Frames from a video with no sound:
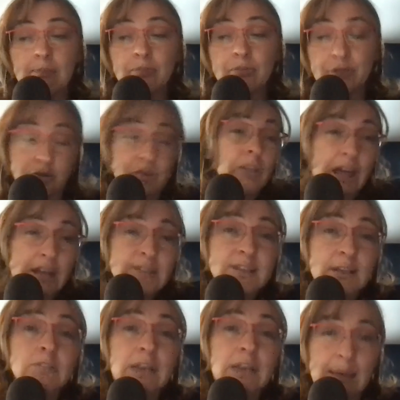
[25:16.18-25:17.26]
there's a lot of
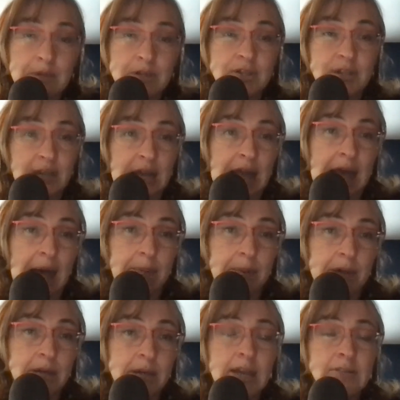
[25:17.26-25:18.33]
cell damage that can
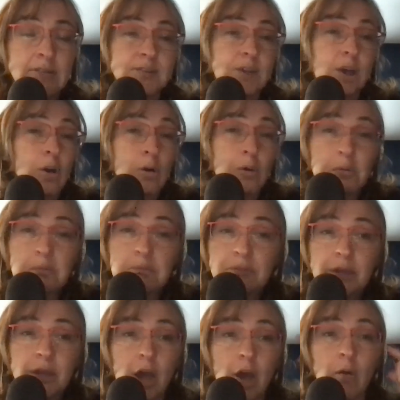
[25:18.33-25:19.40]
happen. And so,
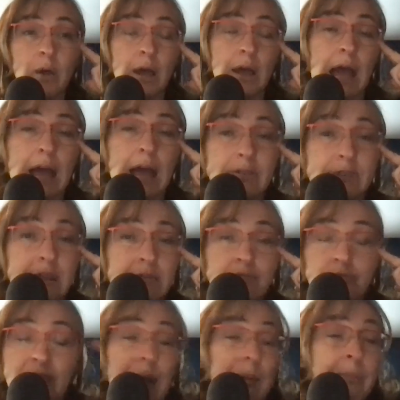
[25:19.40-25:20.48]

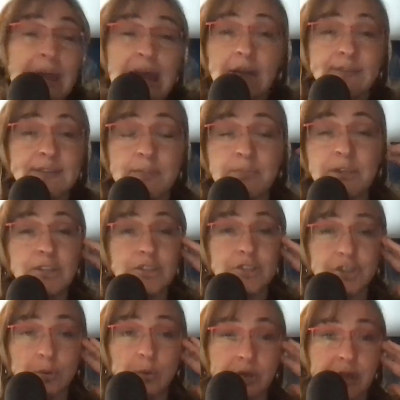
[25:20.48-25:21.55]
that may have something to
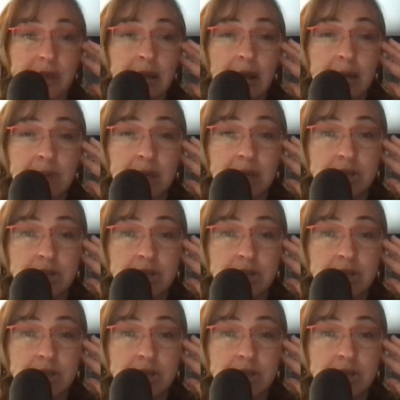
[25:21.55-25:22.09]
do with it. I'm not